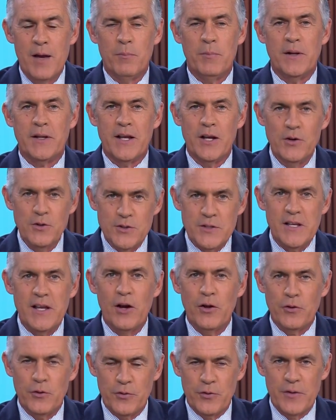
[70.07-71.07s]
But here's
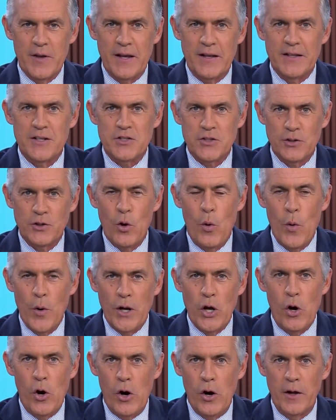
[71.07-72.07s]
the other thing that's
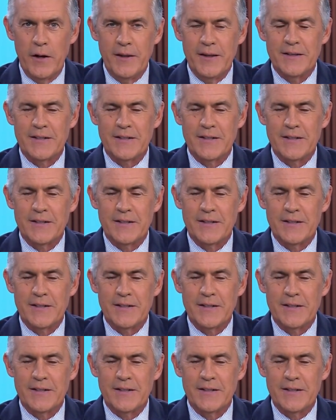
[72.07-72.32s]
going on.